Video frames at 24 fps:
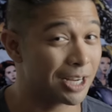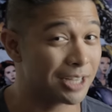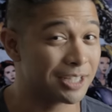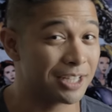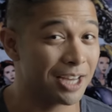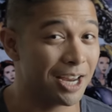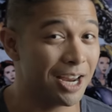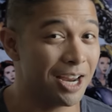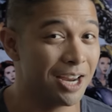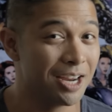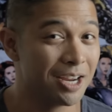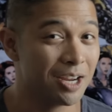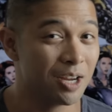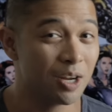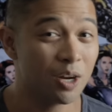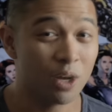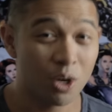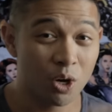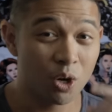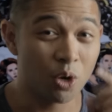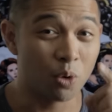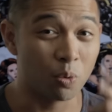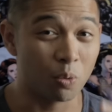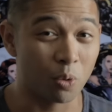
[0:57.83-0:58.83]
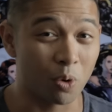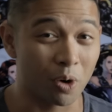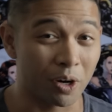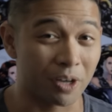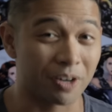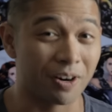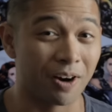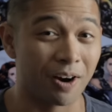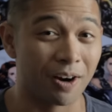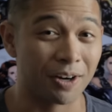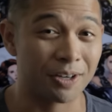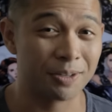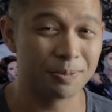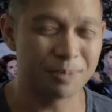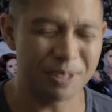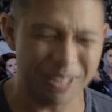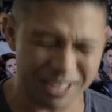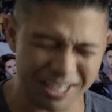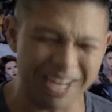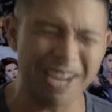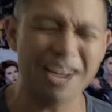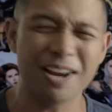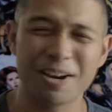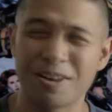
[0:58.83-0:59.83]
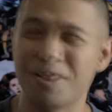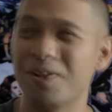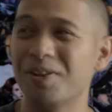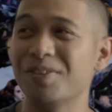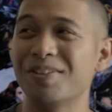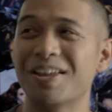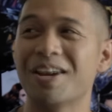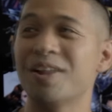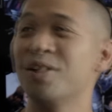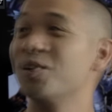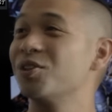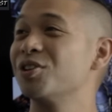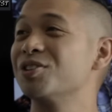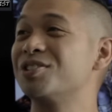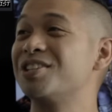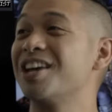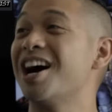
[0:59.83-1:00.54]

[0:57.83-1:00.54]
did I say? Work hard. Like, I hear that all the